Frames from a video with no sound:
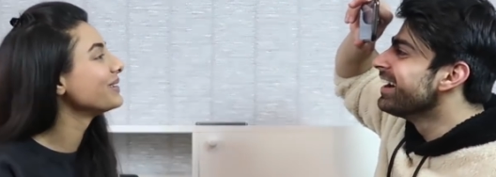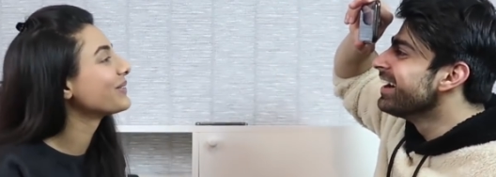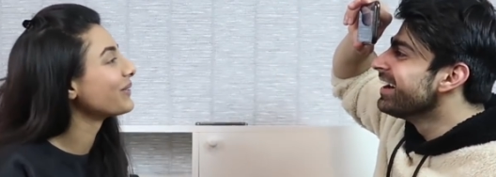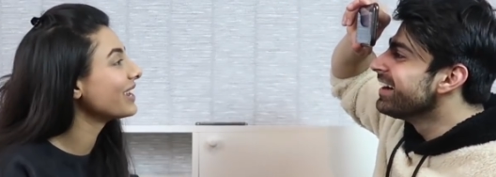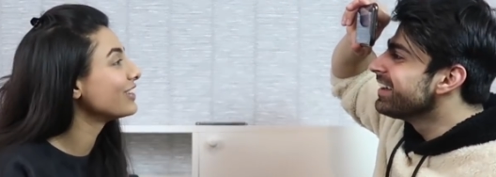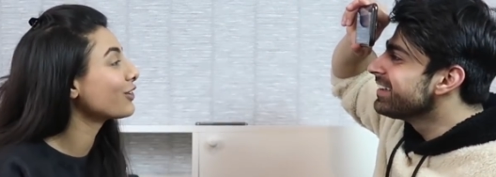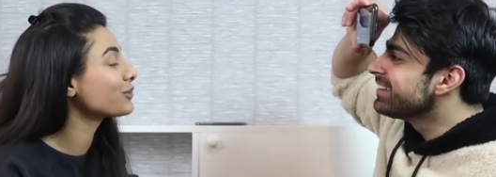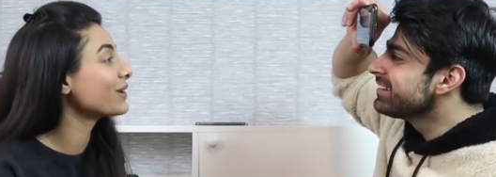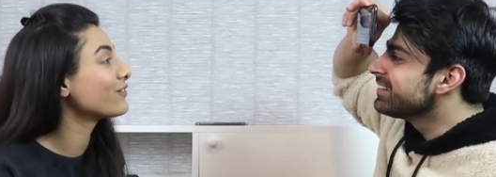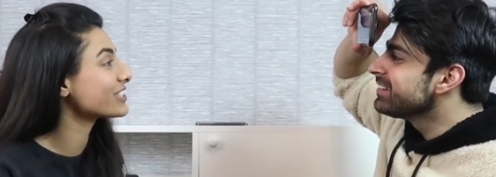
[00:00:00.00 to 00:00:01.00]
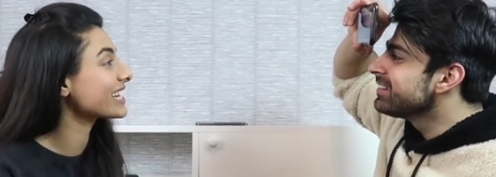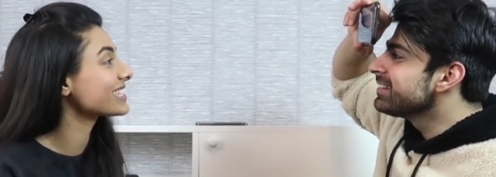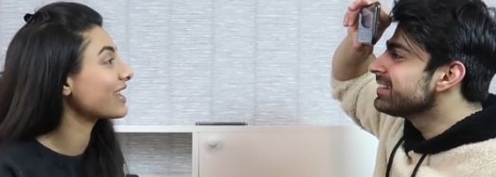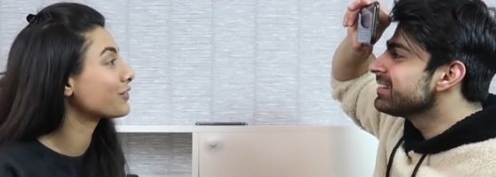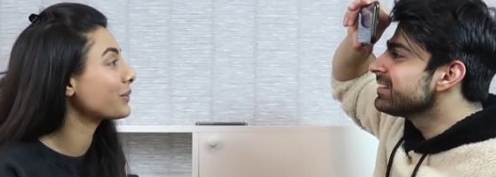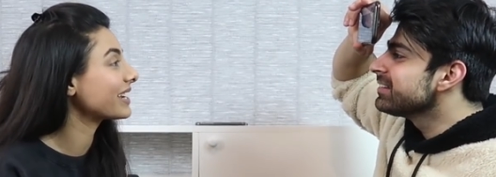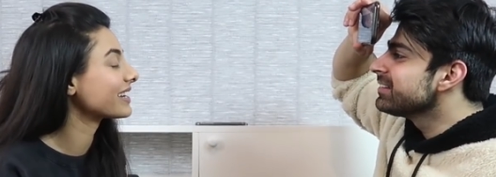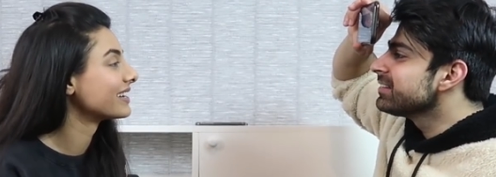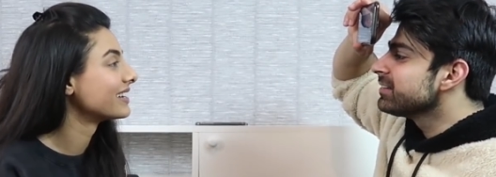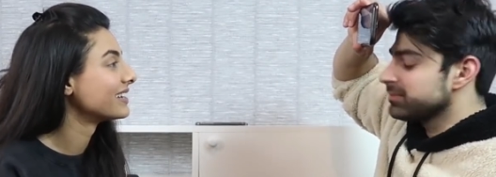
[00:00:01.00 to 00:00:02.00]
Speaker 1: what do you call it? You got 24 seconds left,
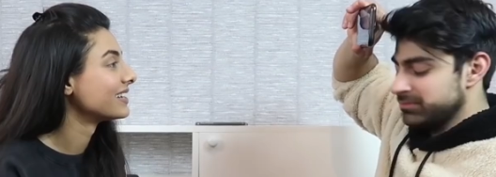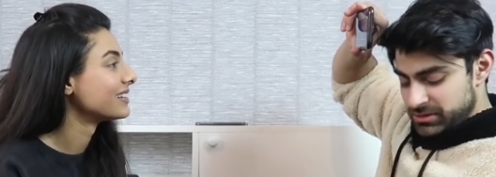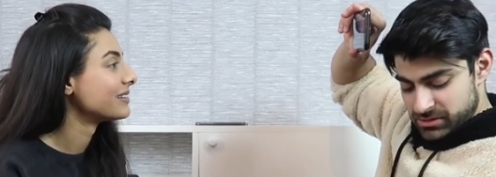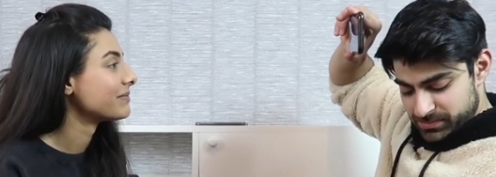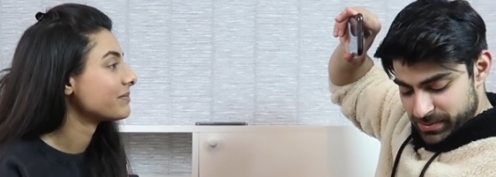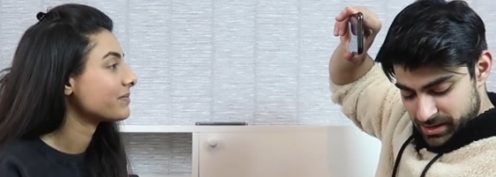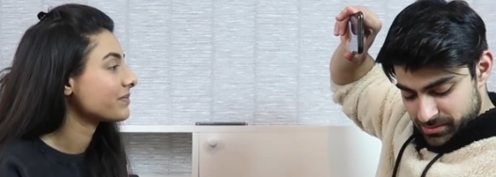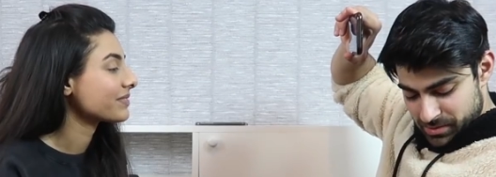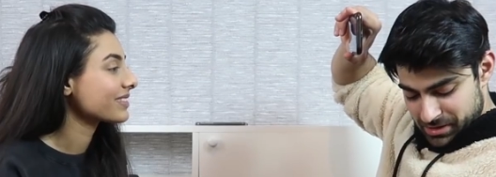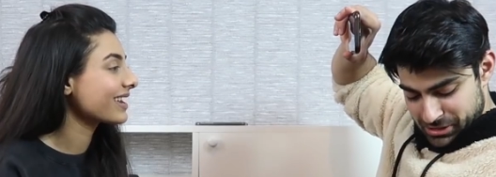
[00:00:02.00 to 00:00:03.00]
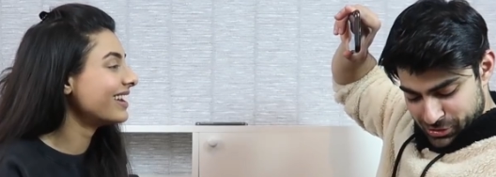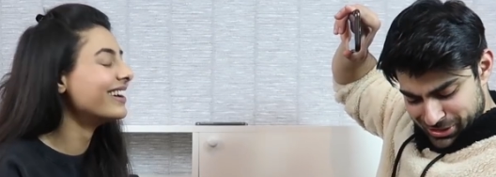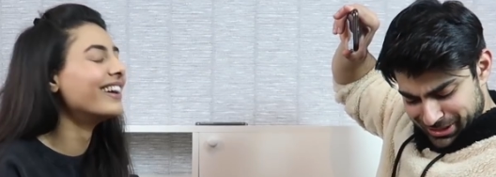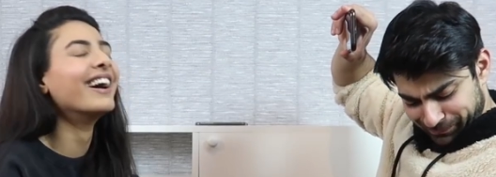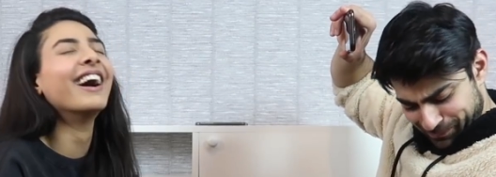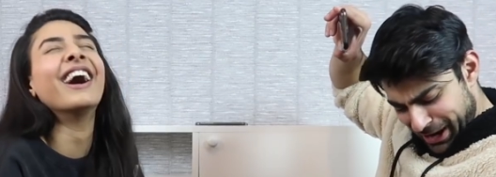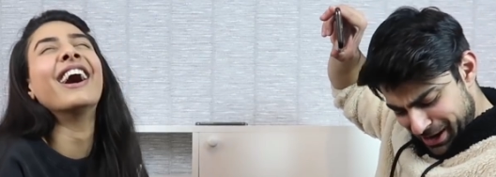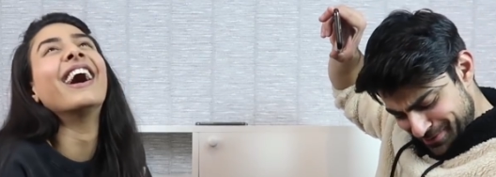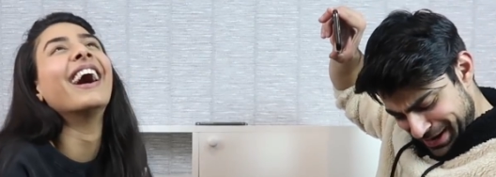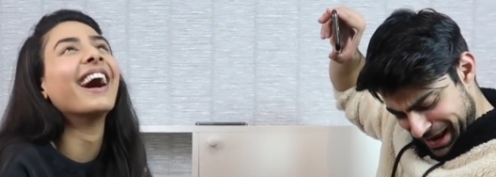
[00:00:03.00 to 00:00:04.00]
quick.
Speaker 2: You spit at me. Did you spit
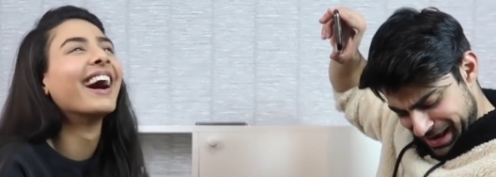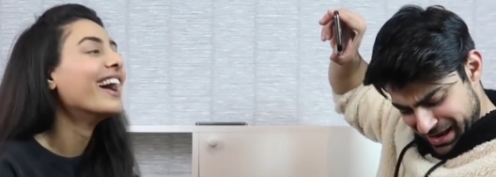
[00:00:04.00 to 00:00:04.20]
at me?